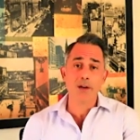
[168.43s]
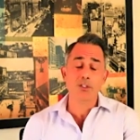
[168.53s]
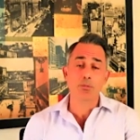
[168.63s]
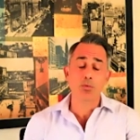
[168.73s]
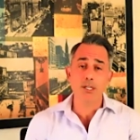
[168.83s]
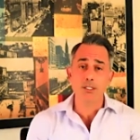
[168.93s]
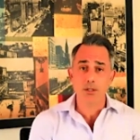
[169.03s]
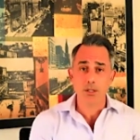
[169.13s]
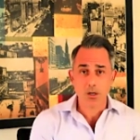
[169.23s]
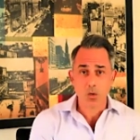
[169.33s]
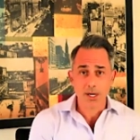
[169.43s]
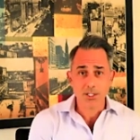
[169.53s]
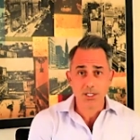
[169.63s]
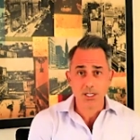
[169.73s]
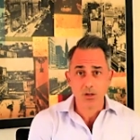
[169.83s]
all we have to bring to the
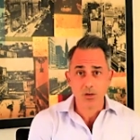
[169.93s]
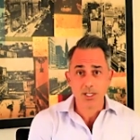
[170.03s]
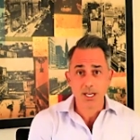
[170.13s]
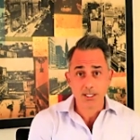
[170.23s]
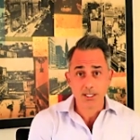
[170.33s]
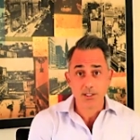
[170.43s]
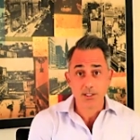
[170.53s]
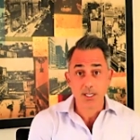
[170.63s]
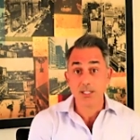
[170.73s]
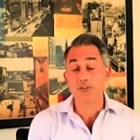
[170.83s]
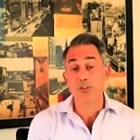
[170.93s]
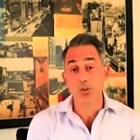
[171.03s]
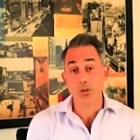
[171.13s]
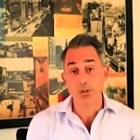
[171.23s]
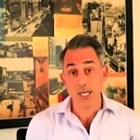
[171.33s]
equation in those cases
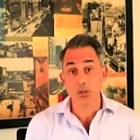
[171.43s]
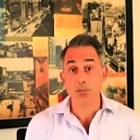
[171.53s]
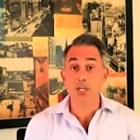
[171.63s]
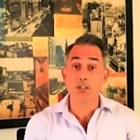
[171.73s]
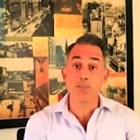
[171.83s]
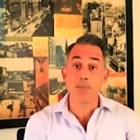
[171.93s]
is fertilizer,